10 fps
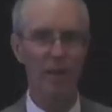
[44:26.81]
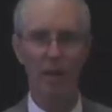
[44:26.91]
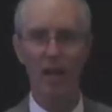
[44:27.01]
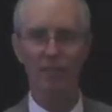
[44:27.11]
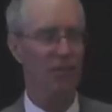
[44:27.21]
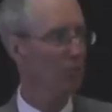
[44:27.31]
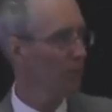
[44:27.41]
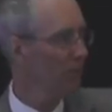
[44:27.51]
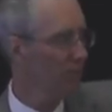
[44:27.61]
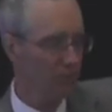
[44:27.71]
got a lot of
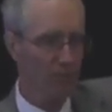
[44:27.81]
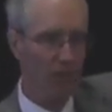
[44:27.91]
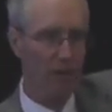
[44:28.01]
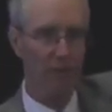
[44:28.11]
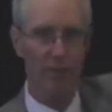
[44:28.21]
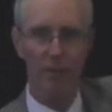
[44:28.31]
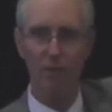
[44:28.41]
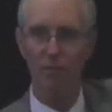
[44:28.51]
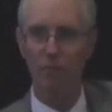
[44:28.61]
experts out there,